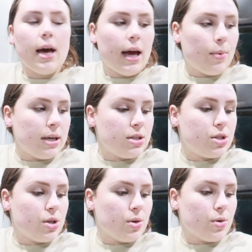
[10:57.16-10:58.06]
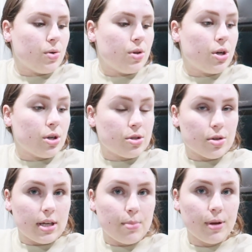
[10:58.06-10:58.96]
I went to the
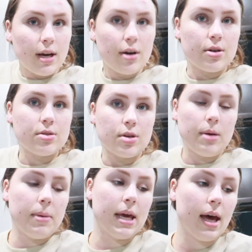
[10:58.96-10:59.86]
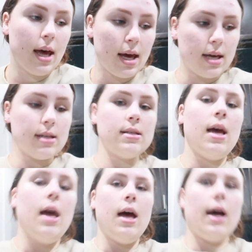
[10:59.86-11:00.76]
nursery, the plant nursery, because
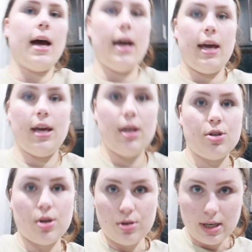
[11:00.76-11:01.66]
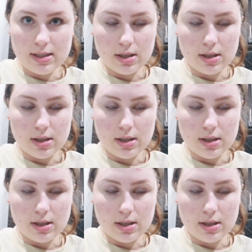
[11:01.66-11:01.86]
I showed you guys